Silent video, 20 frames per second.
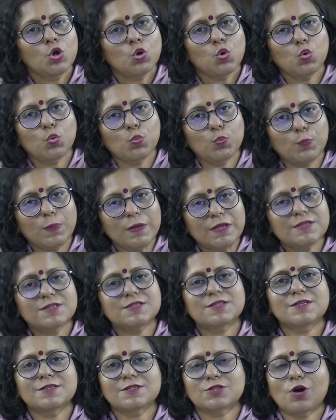who
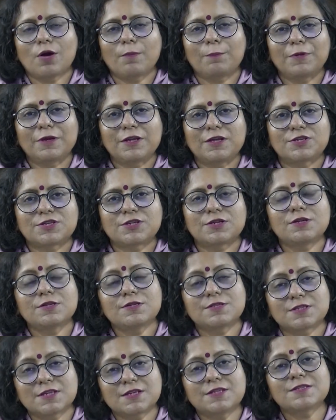wins this competition
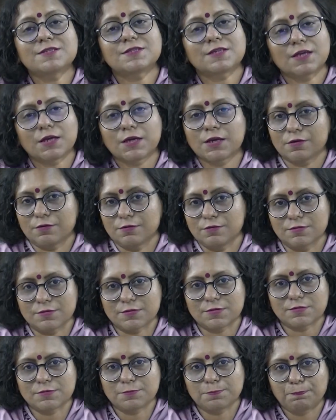since
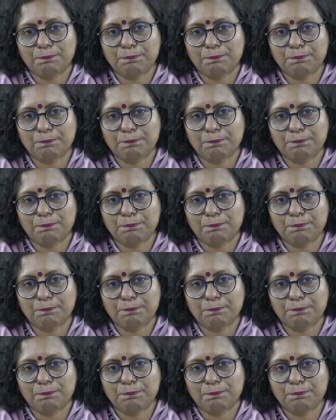years.